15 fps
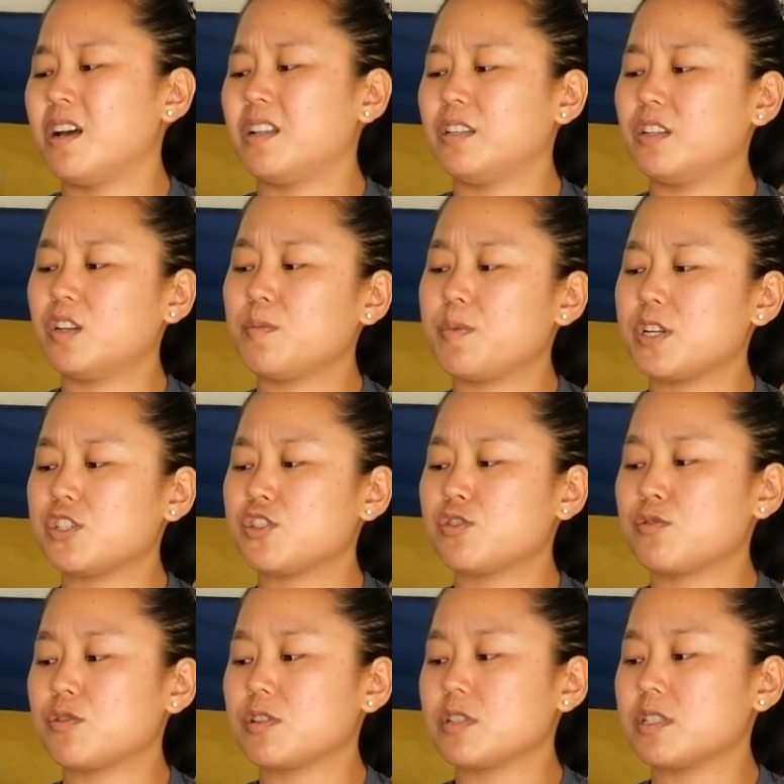A little bit
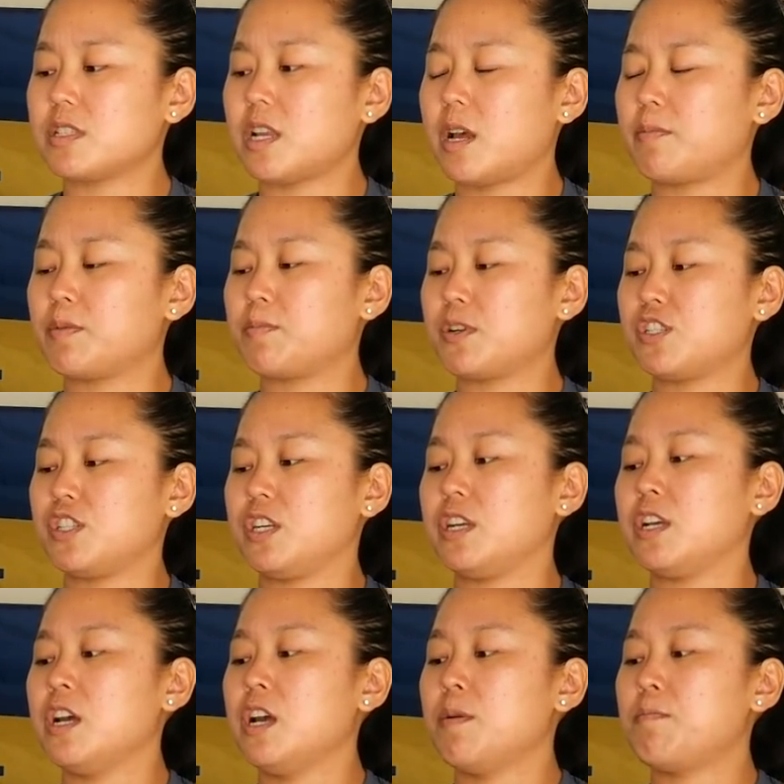short step, but
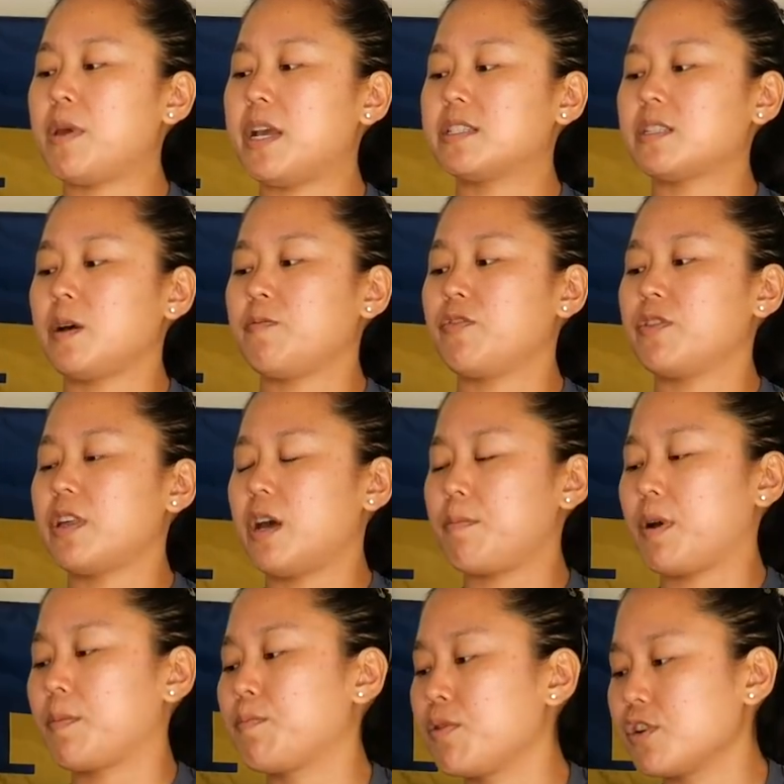she makes up for that
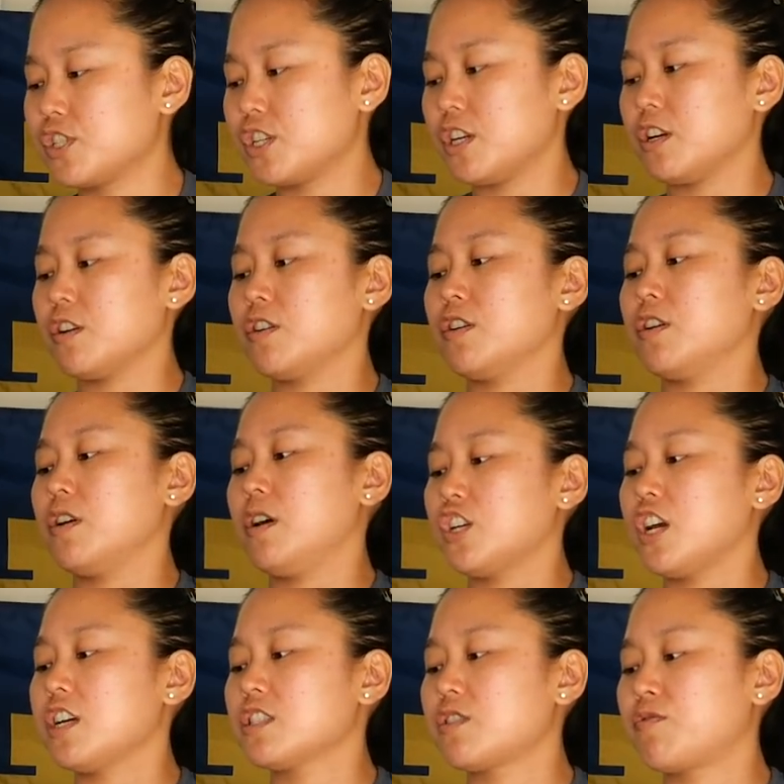by pushing her
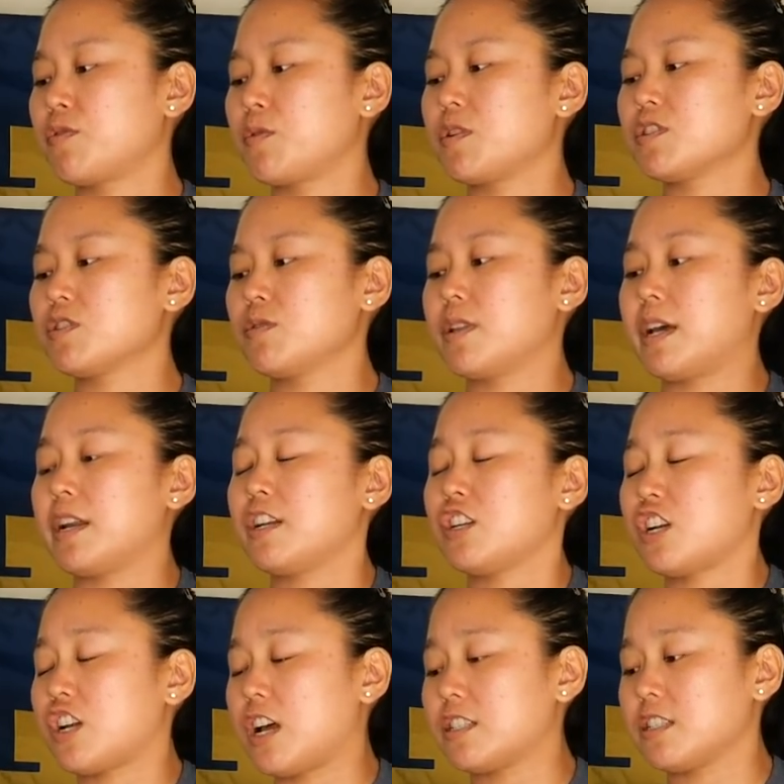chest forward so
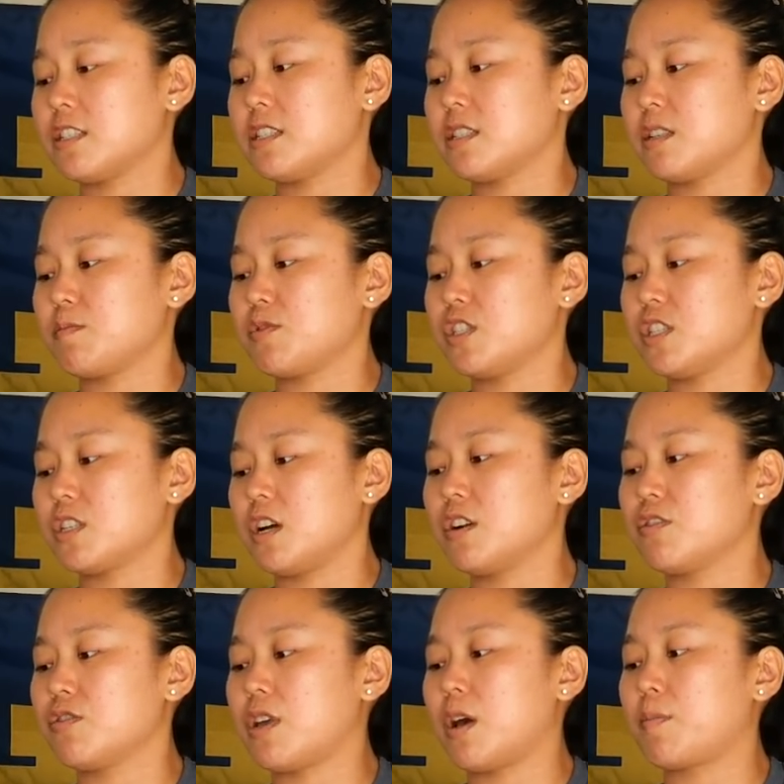that as a system she's
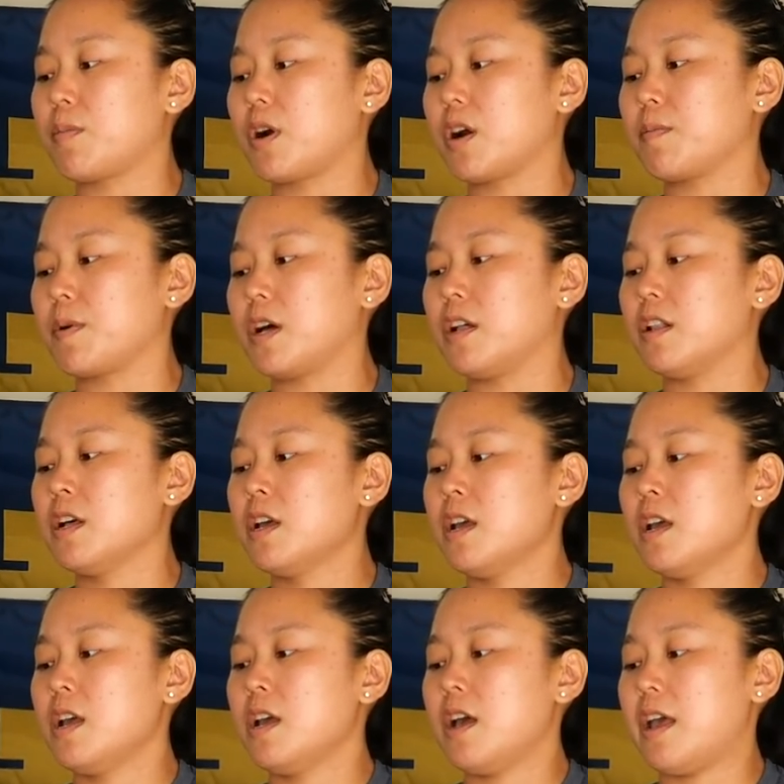under that barbell
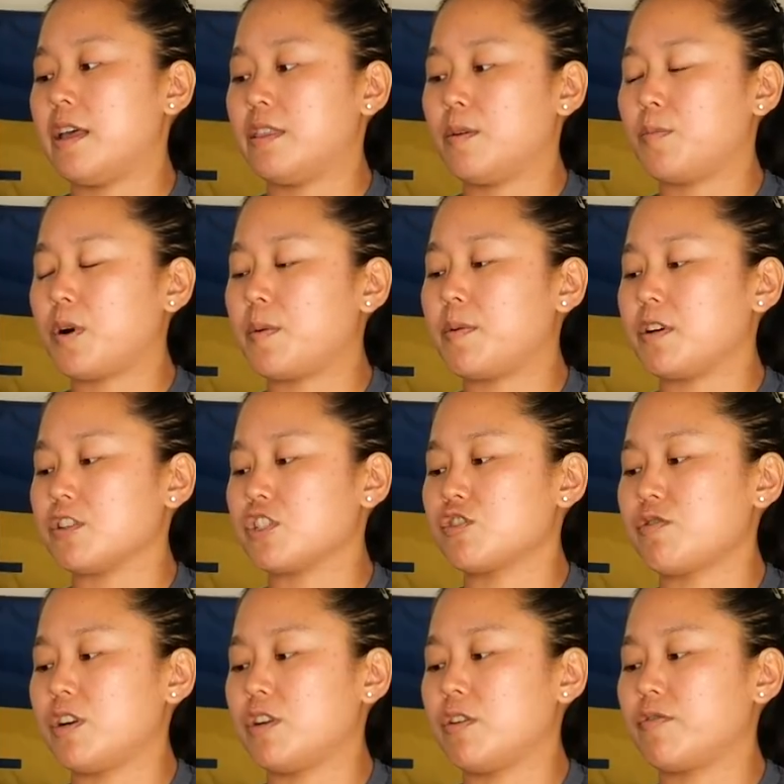and the barbell is
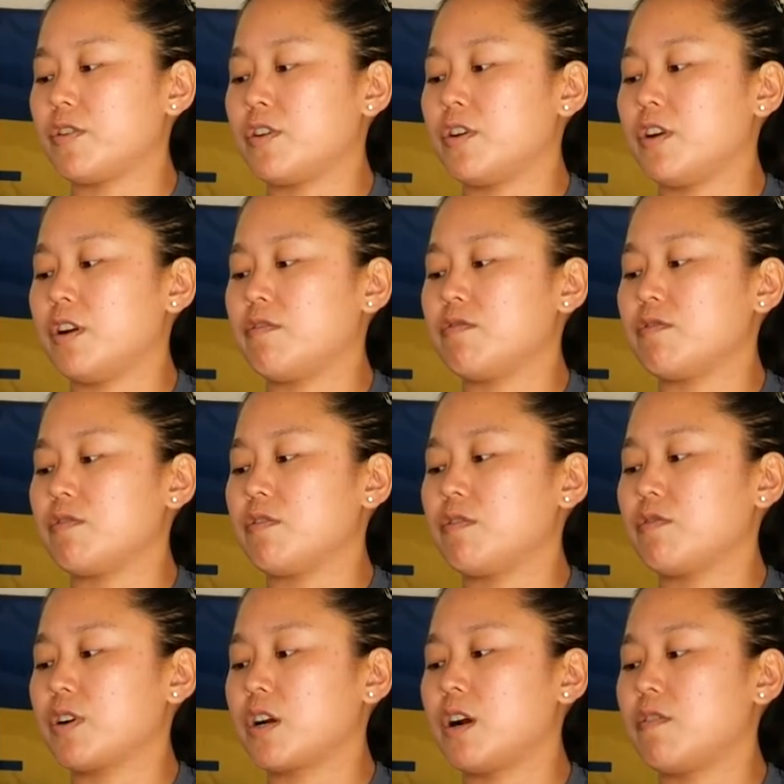straight over her and
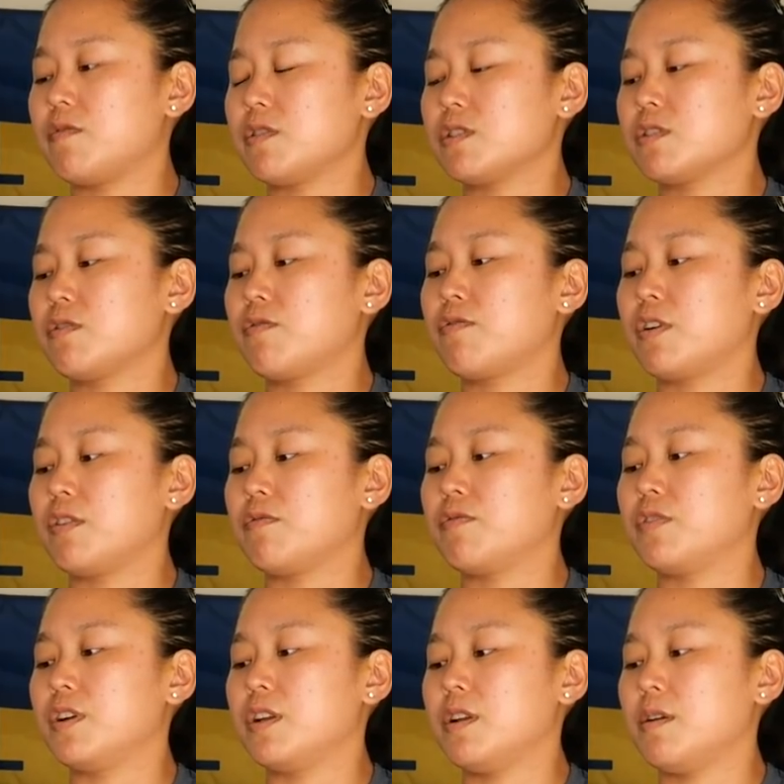recovers front
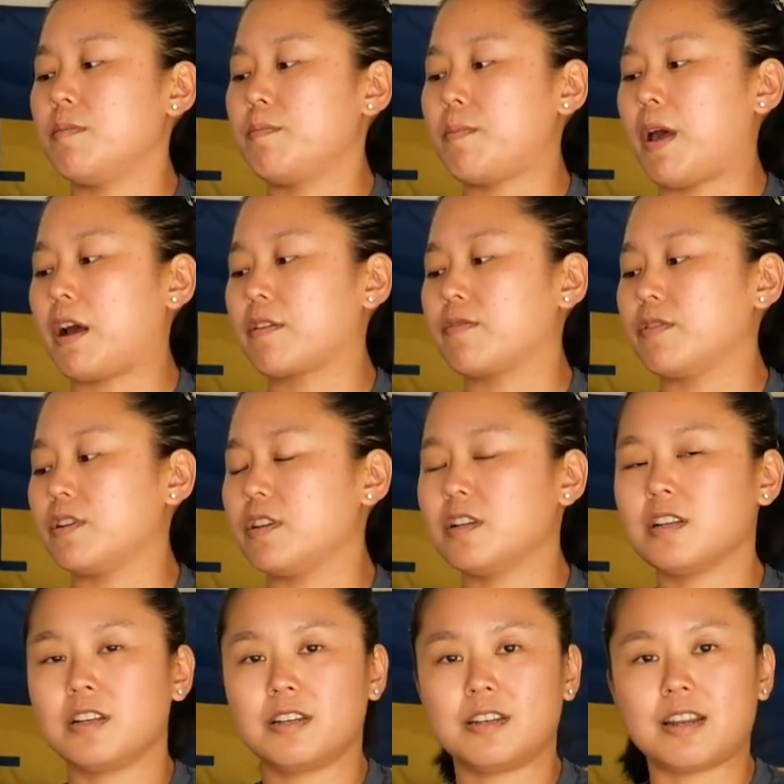foot, back foot.
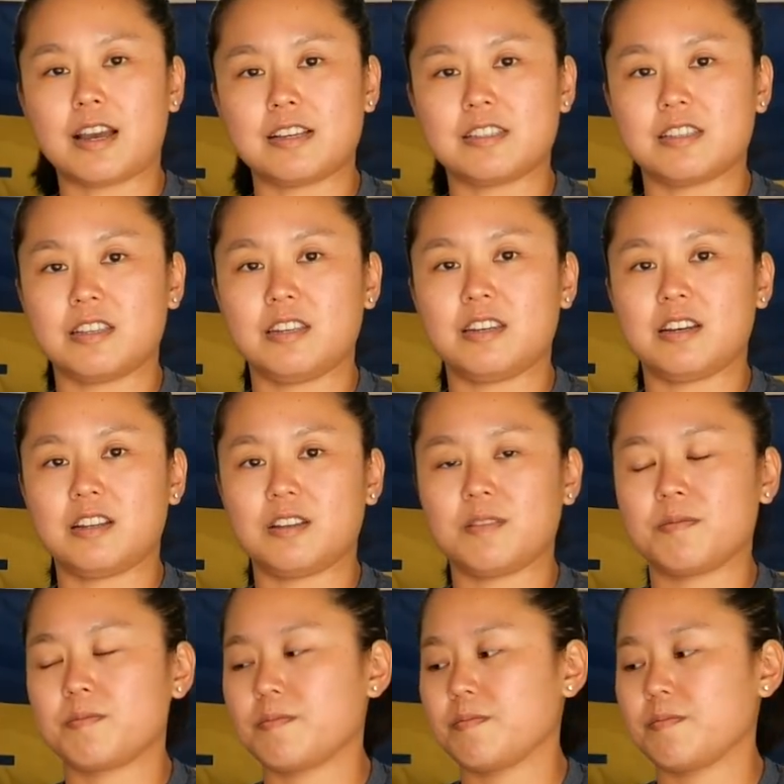Nicely done.